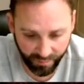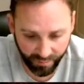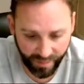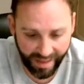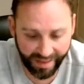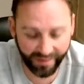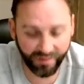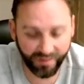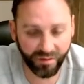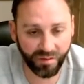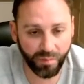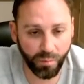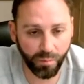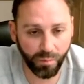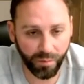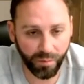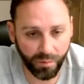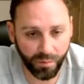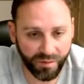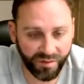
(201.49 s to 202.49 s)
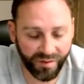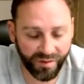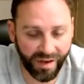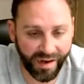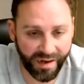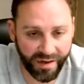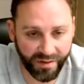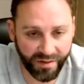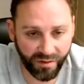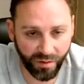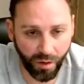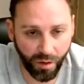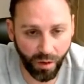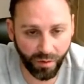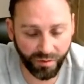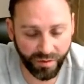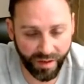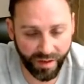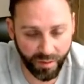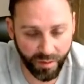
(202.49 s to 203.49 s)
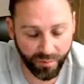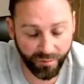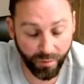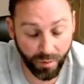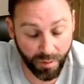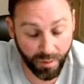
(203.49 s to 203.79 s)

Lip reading: X size alternator before